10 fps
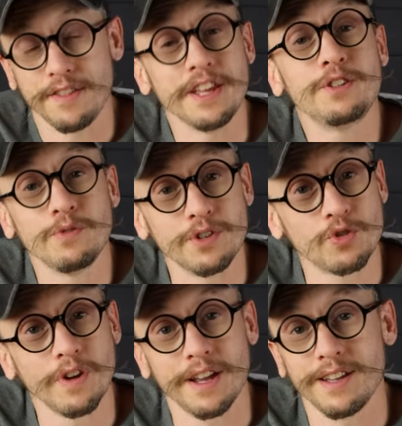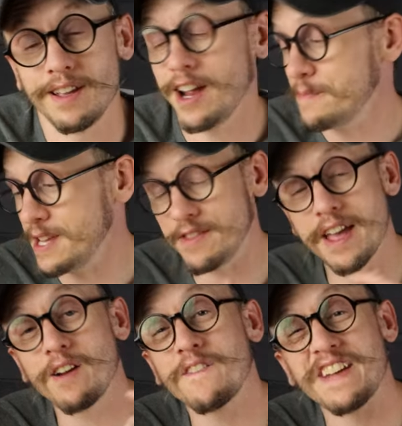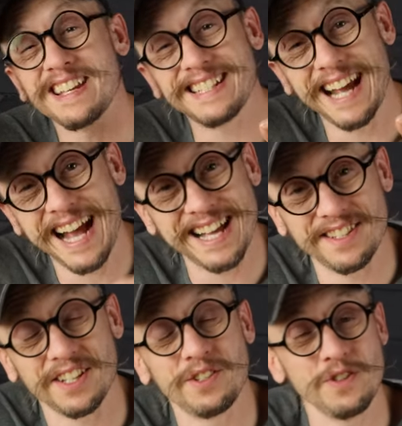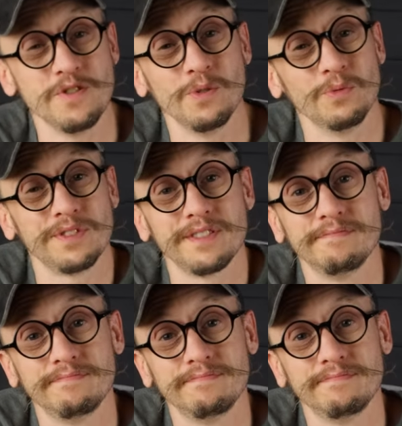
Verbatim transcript: they do the trick. I mean, they are fantastic to use.